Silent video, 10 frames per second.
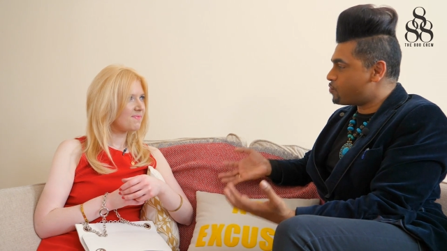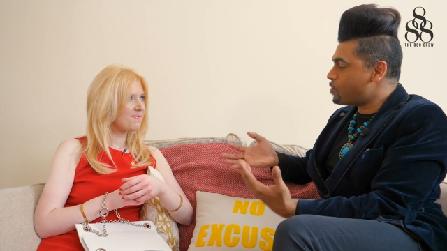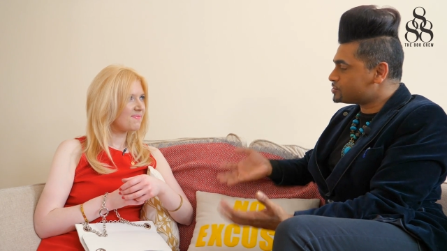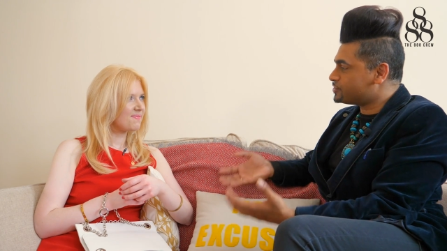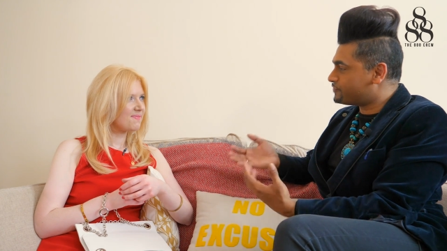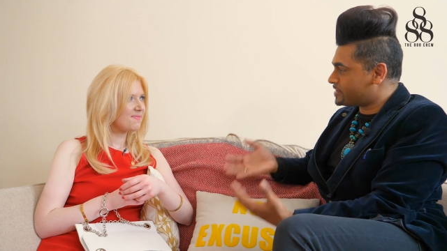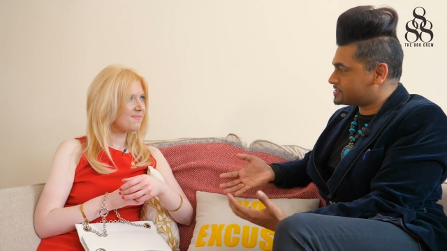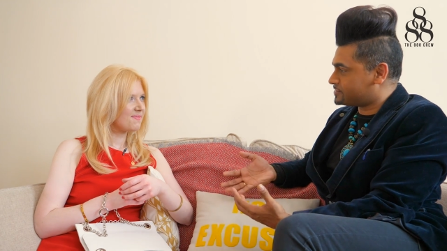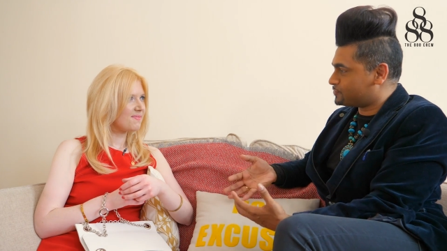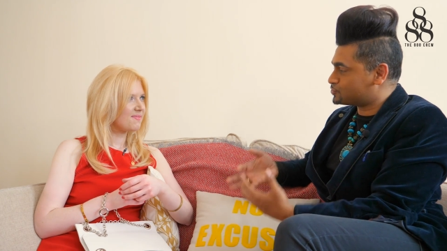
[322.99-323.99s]
Speaker 1: what do
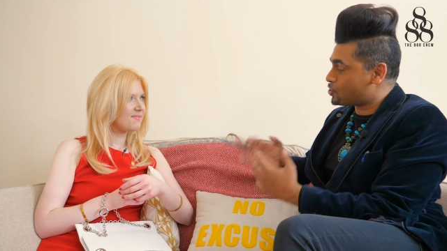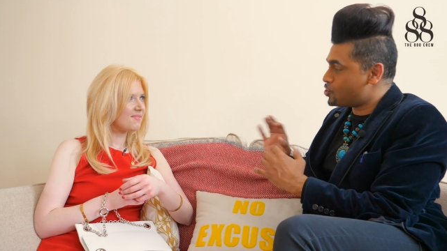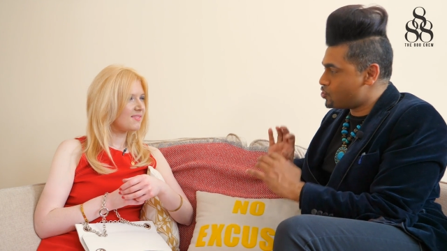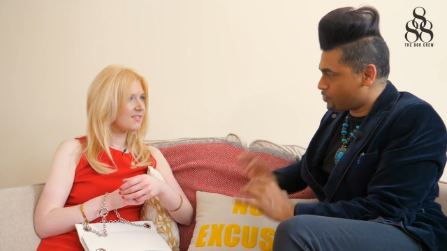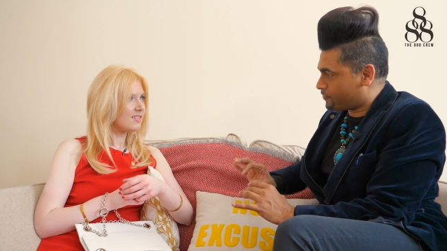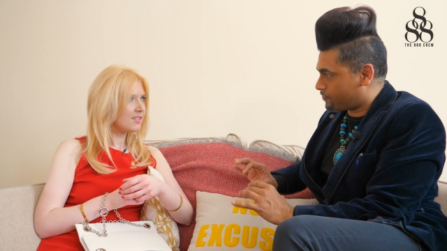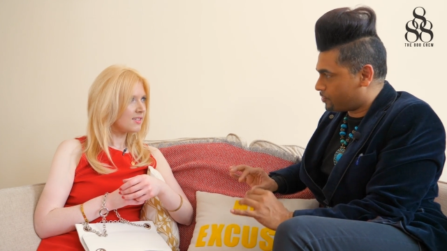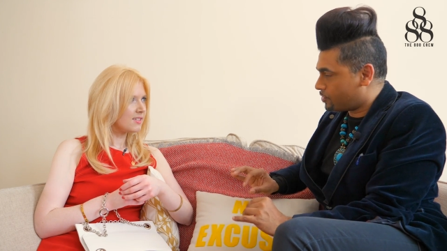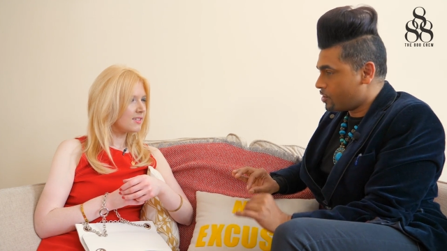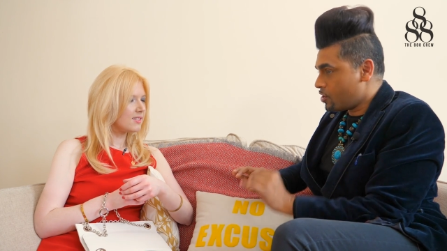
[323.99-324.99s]
festivals look
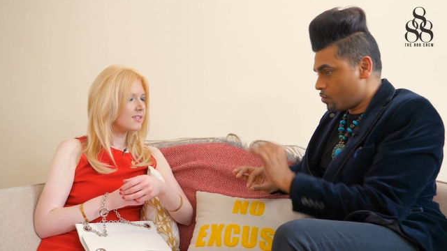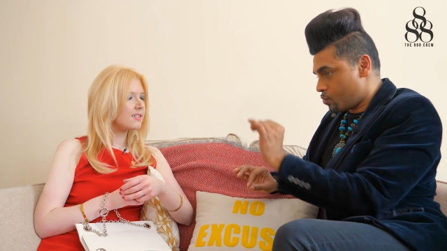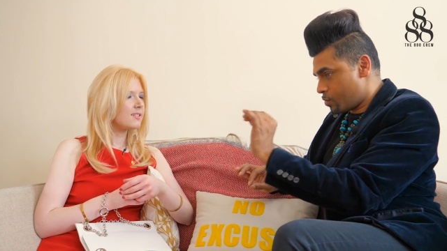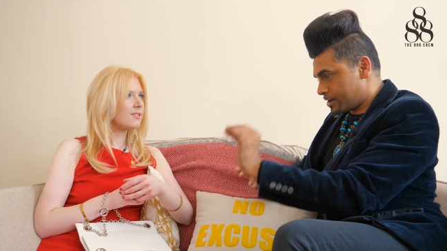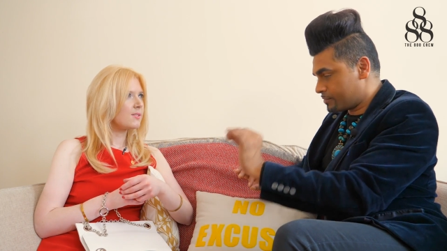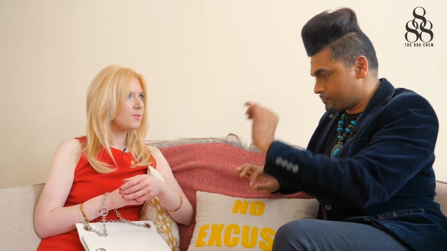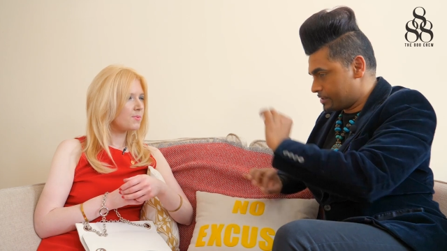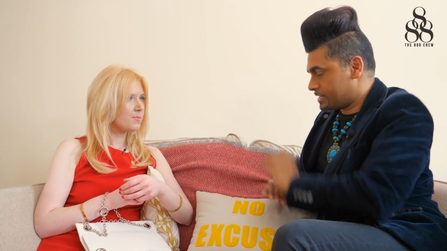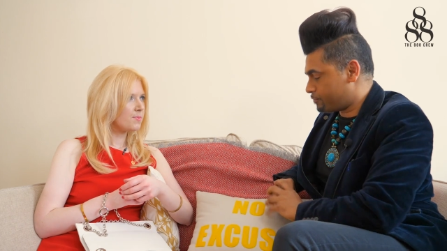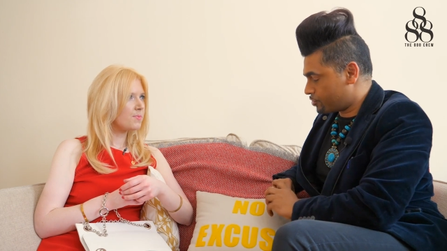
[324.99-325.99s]
for when
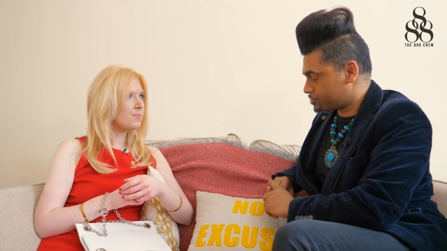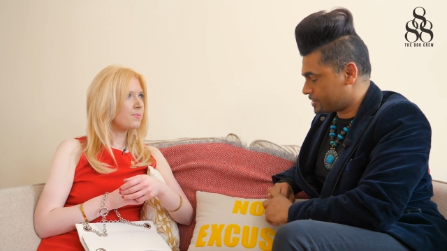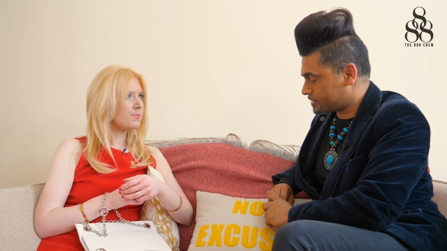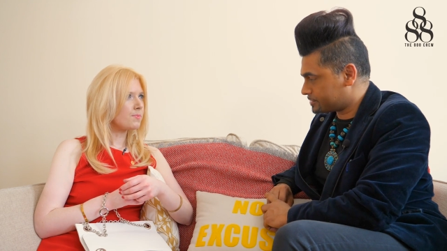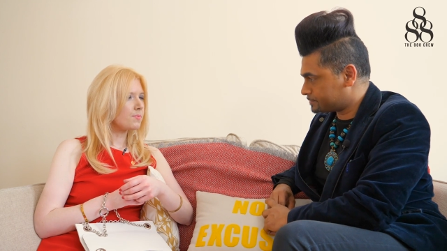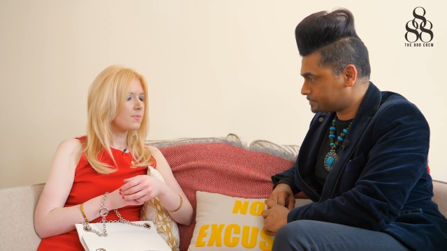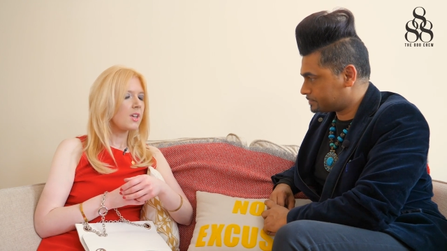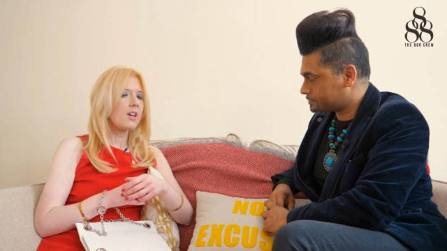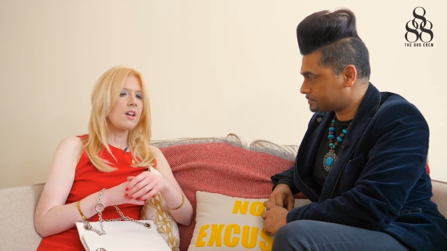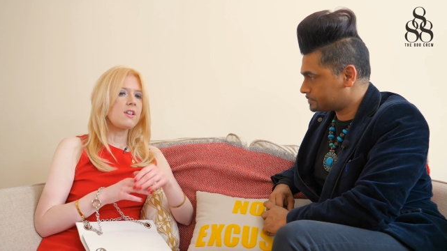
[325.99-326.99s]
in a project?
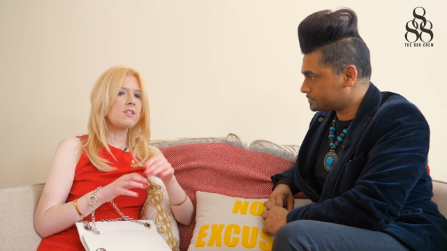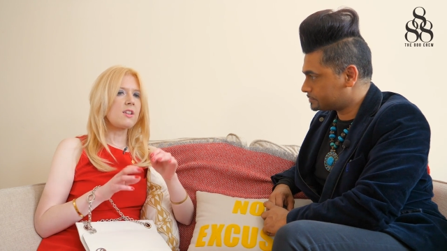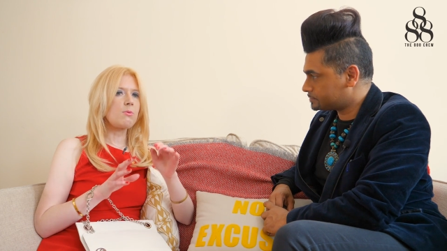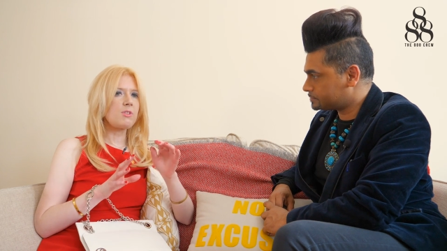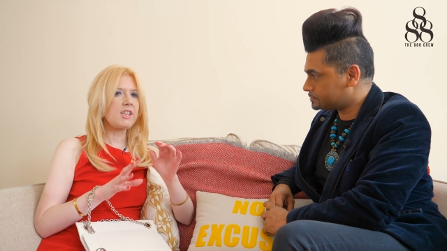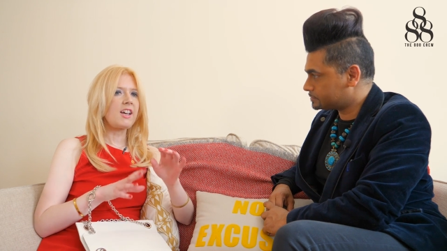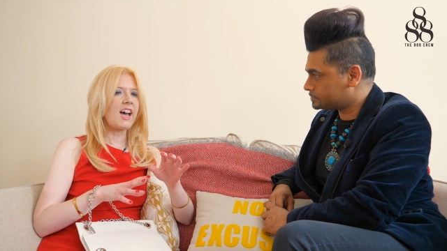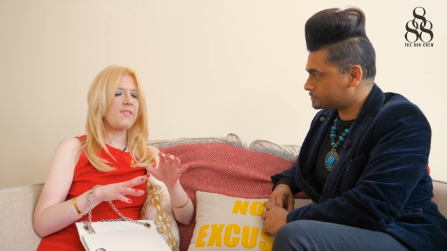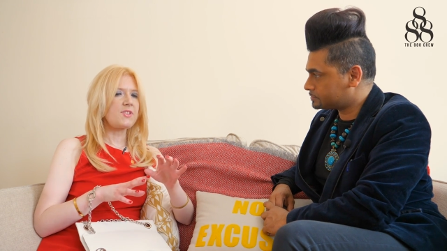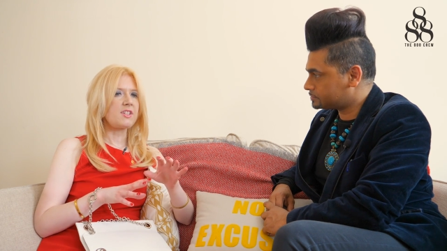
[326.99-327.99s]
Speaker 2: So what they're
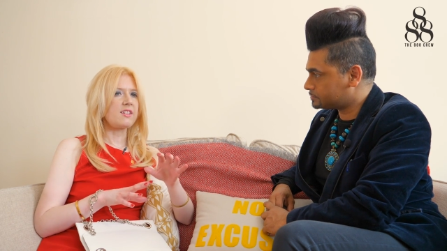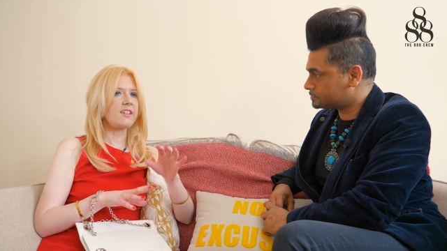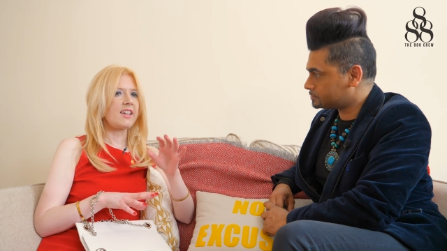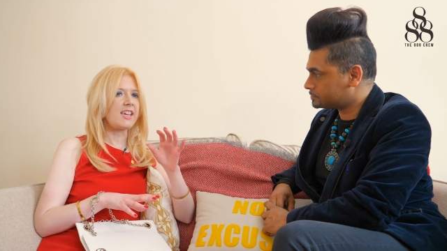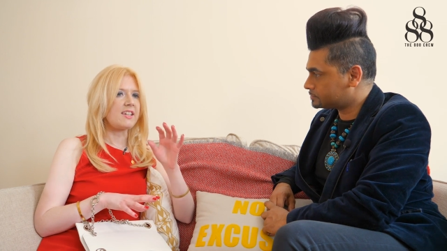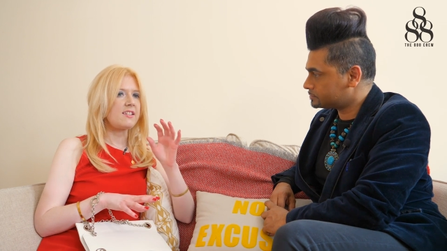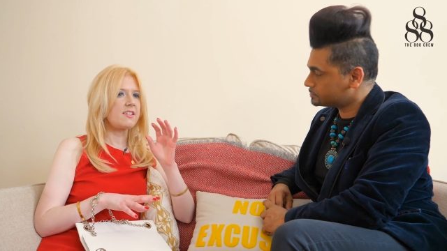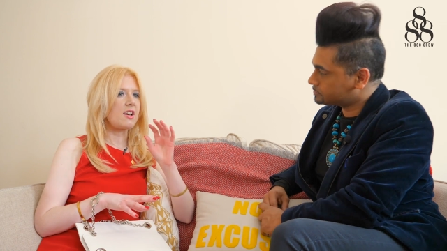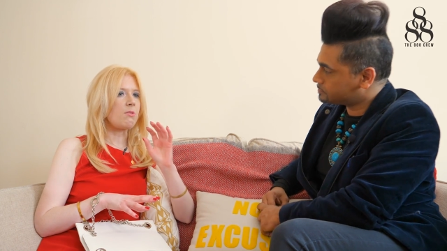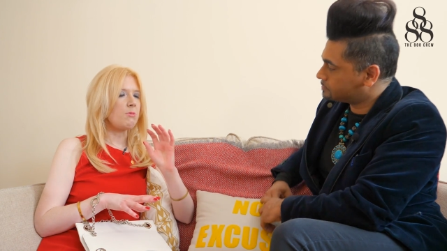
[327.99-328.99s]
after
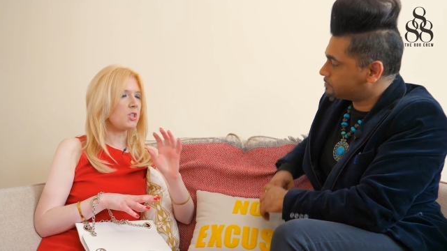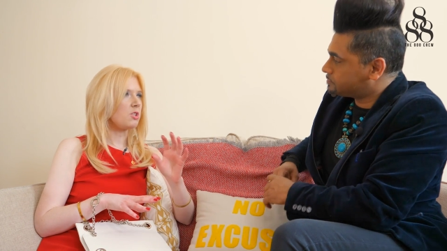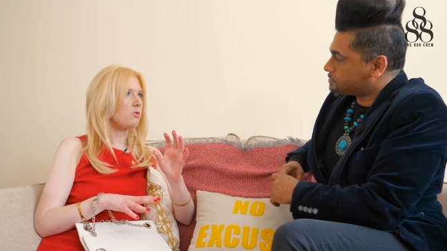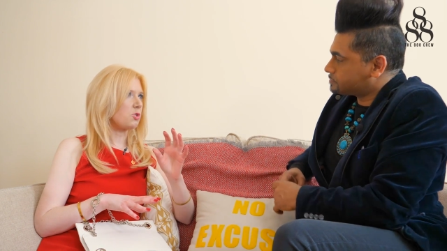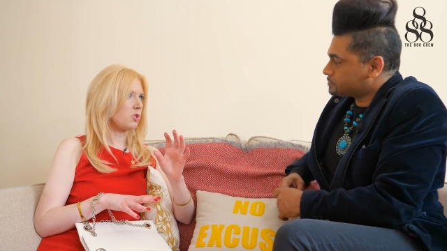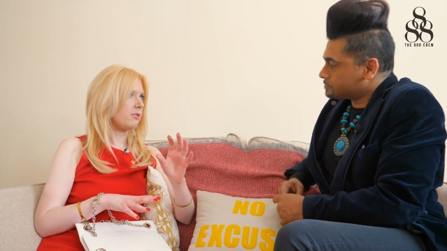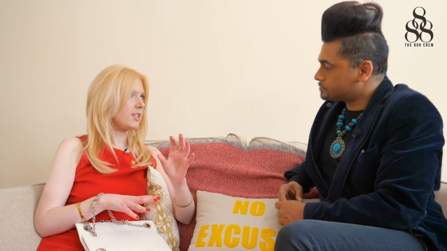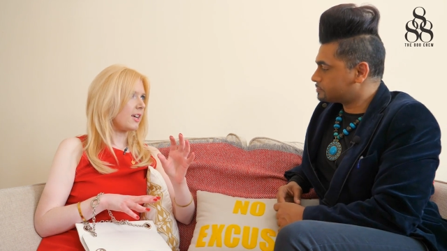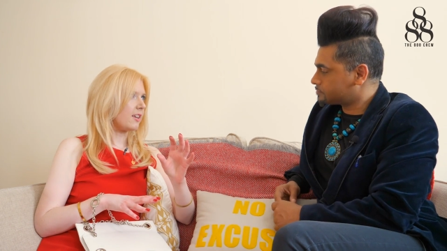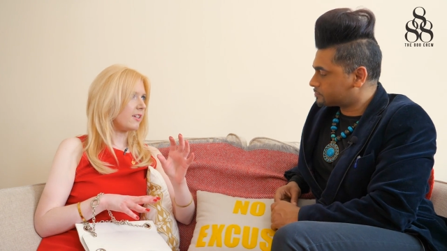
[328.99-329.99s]
is original
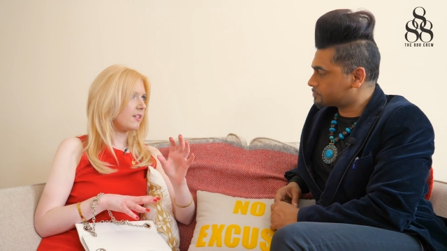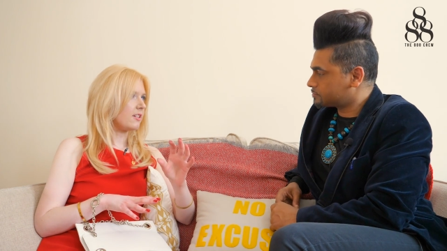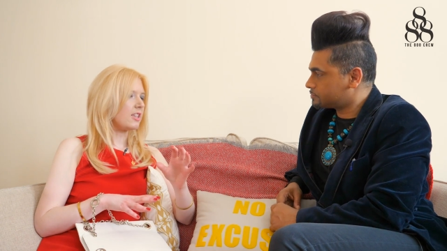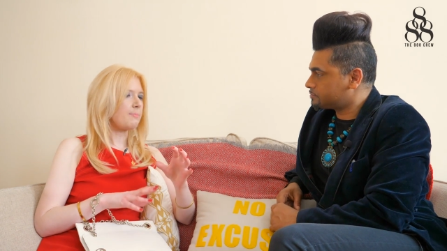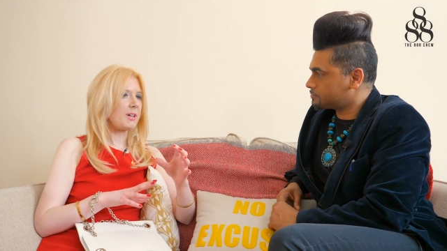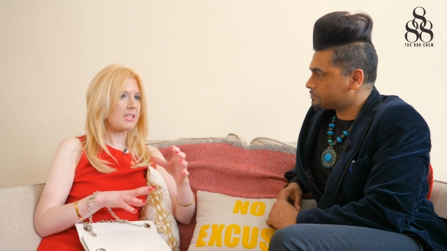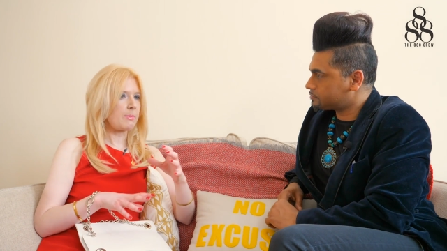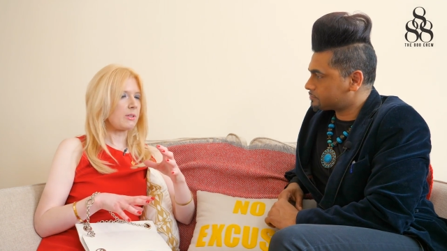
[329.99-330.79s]
storytelling in the best